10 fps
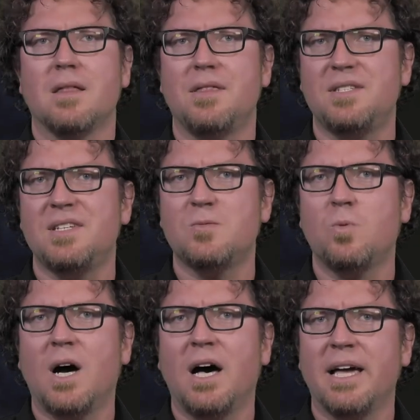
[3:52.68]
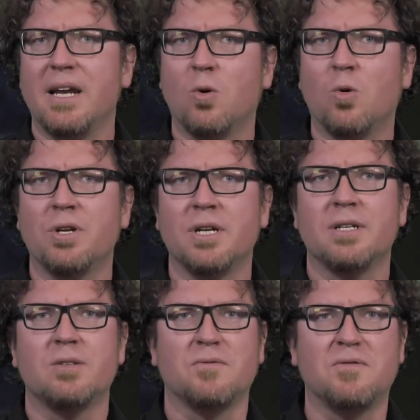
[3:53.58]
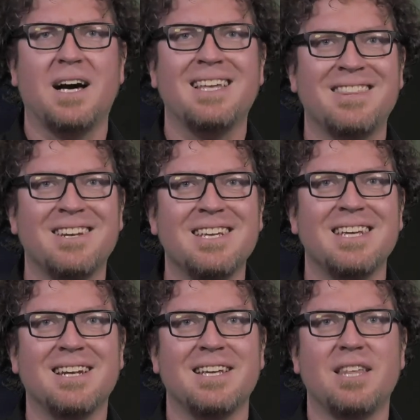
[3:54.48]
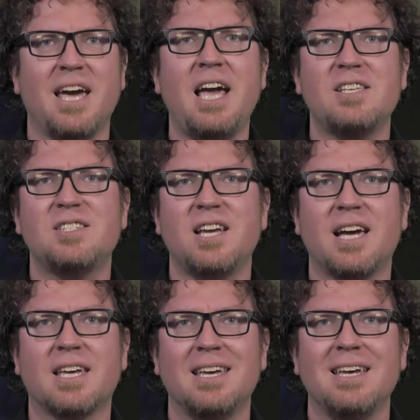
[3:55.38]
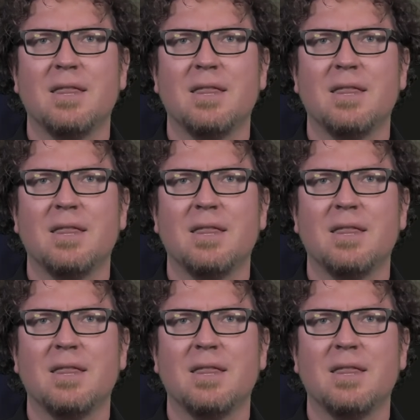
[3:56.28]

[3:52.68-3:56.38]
This is why, in order to find the needle in the haystack,